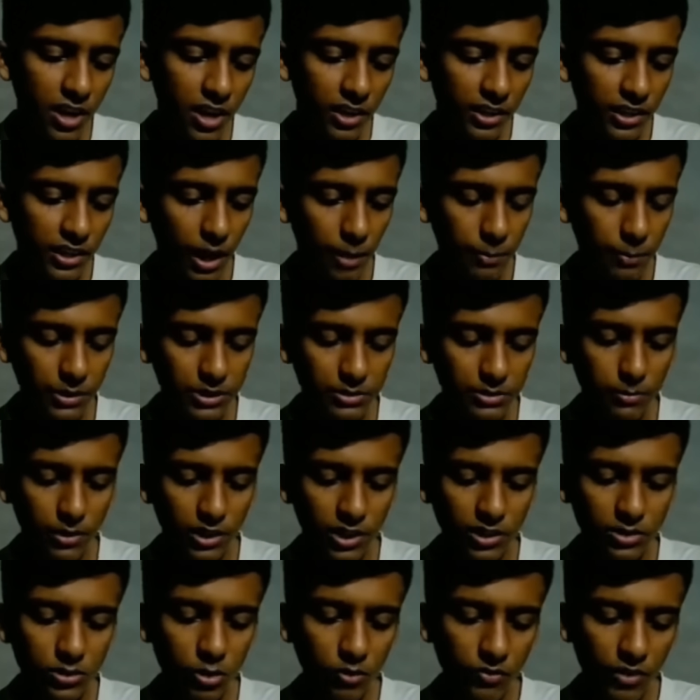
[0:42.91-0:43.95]
gametes.
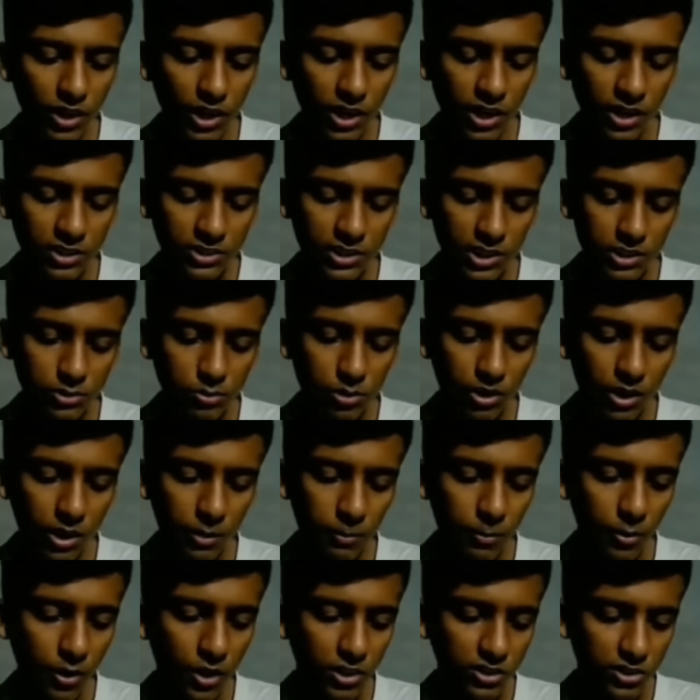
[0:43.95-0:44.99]
Methods of asexual
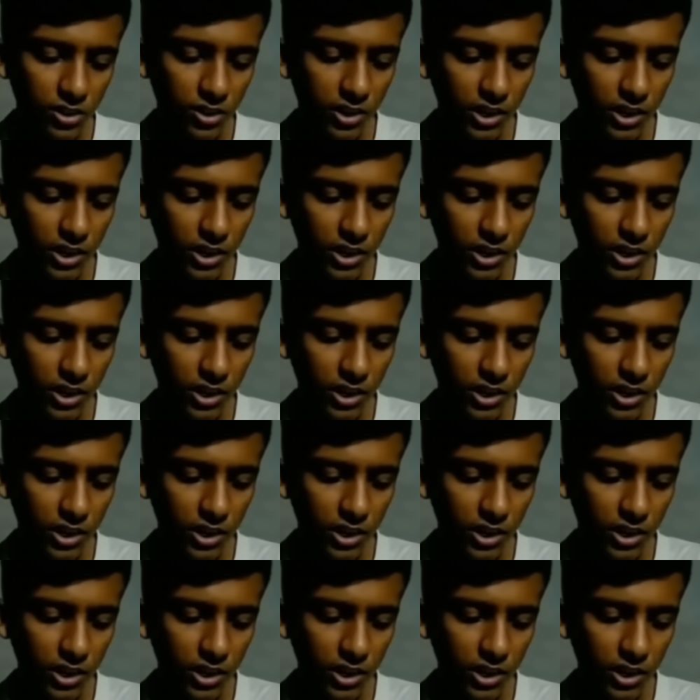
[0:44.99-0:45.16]
reproduction.